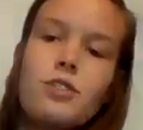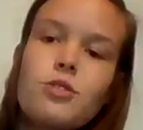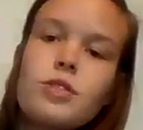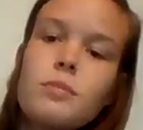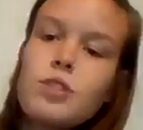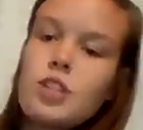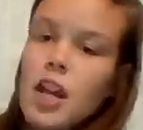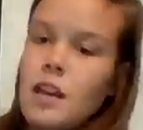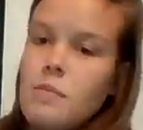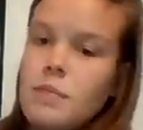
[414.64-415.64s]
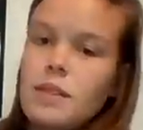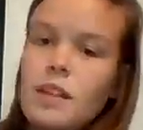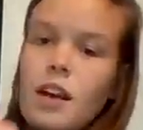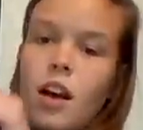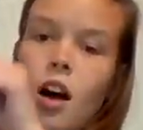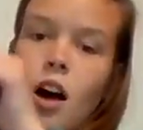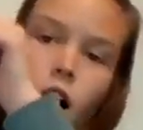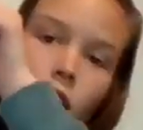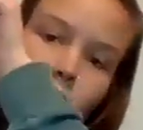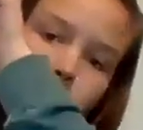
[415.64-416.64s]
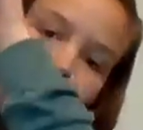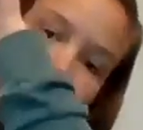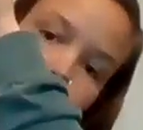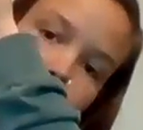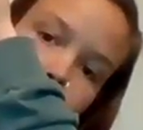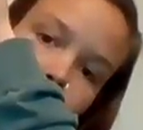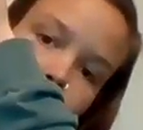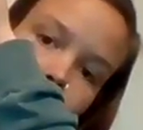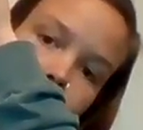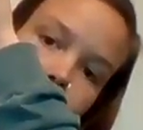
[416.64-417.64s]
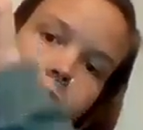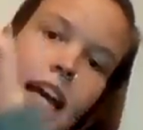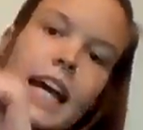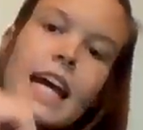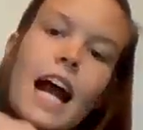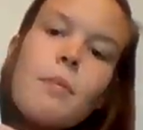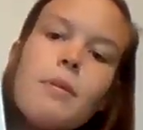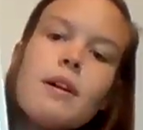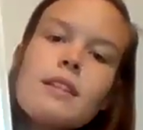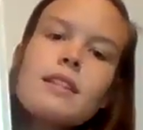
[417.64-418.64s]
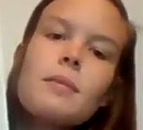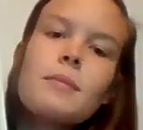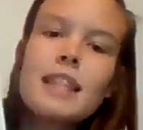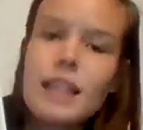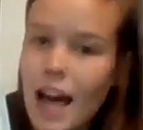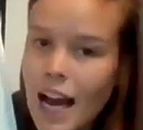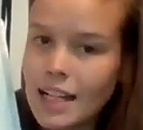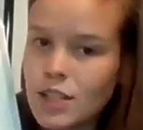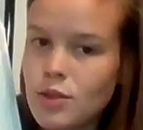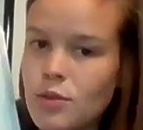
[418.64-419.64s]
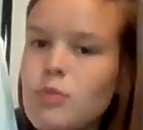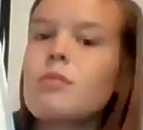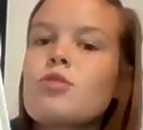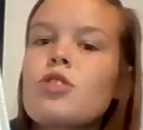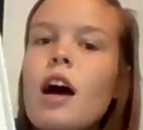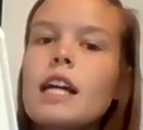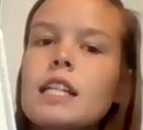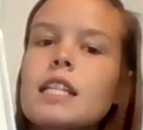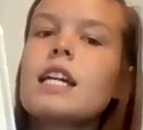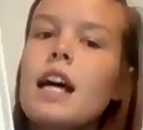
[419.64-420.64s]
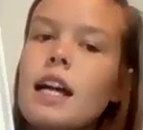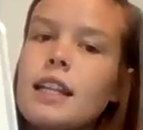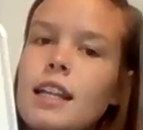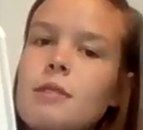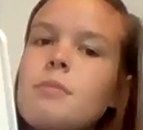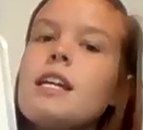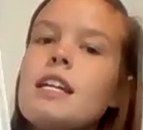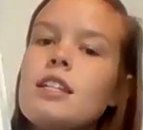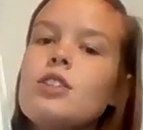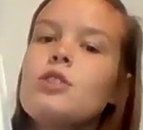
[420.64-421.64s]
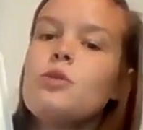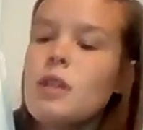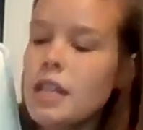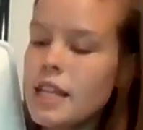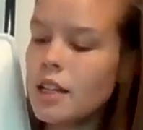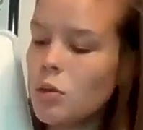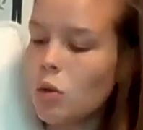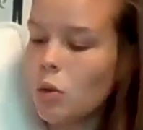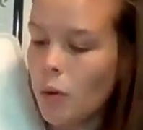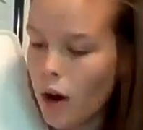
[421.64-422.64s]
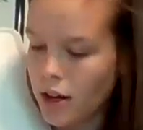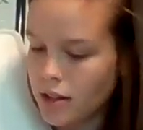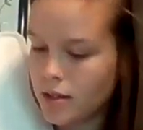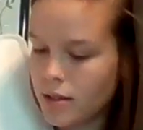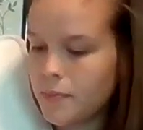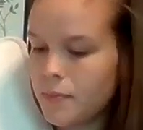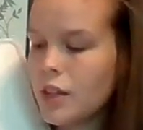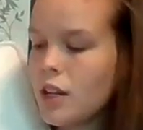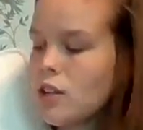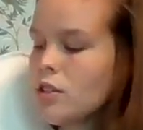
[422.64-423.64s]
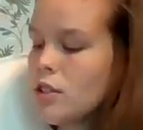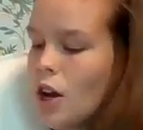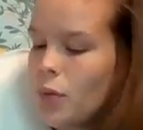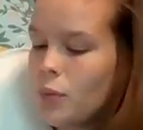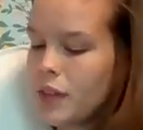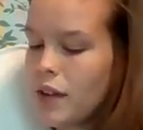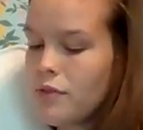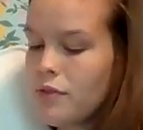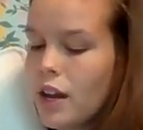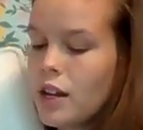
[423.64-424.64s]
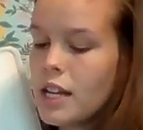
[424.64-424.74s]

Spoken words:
drew some shapes on our board and I put some lines through them, trying to cut them into equal parts. So if they're